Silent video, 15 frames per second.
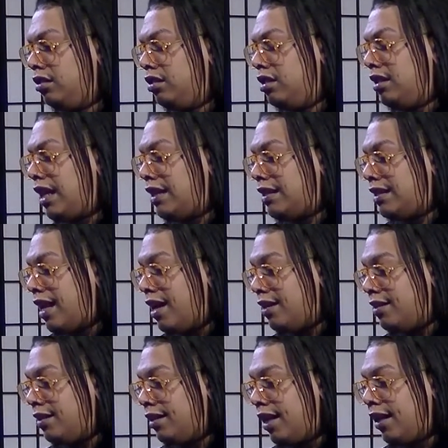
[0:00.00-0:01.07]
Is that
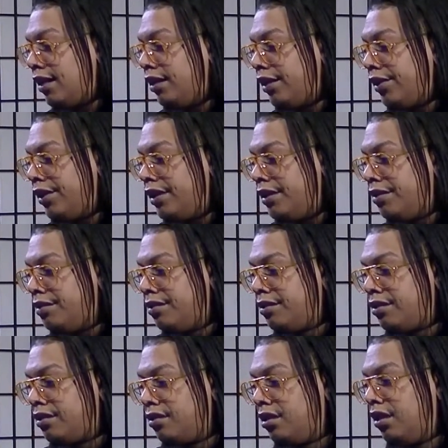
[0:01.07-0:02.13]
socks and like clear
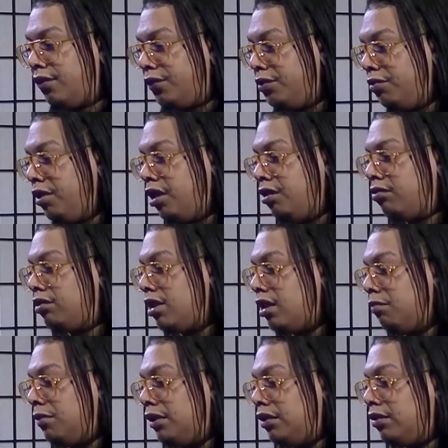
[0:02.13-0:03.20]
heels? If you know,
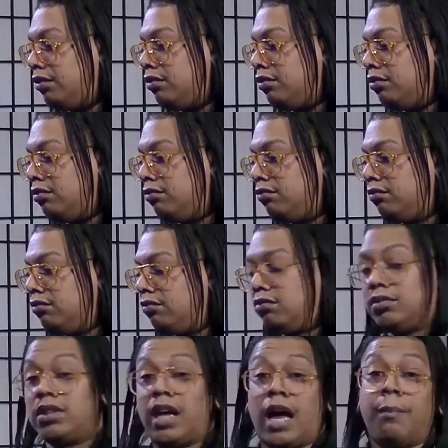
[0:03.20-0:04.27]
tell me.
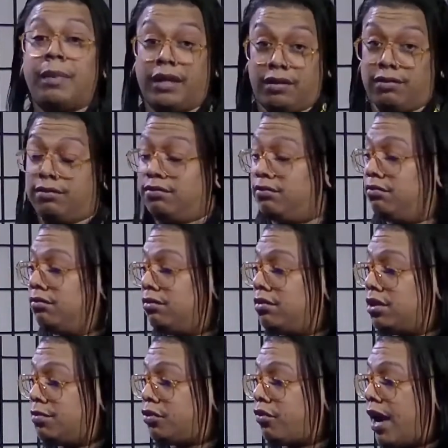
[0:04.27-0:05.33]
Comment.
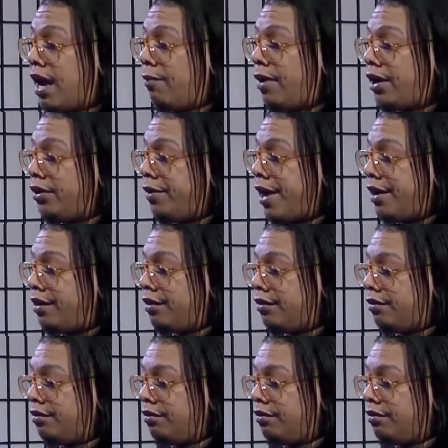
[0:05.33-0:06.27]
Subscribe while you at it